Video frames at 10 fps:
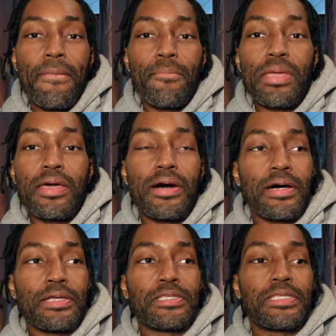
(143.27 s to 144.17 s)

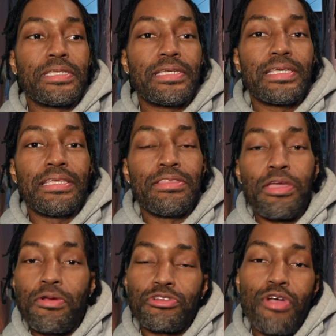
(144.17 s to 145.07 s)
because
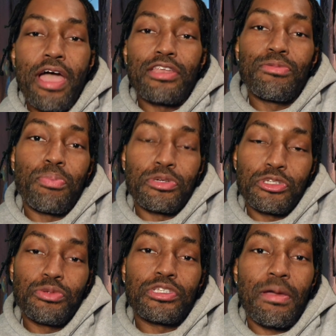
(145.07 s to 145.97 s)
they're trying to
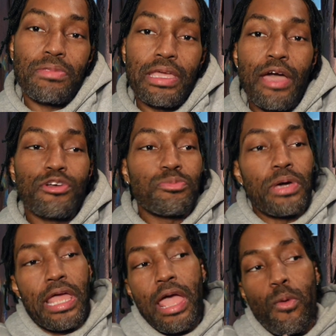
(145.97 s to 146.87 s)
pursue something else,
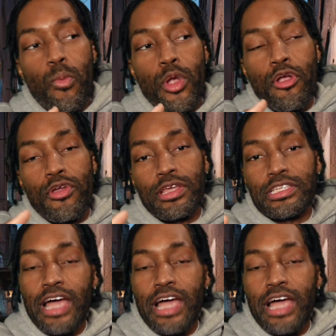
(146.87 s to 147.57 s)
but we're in a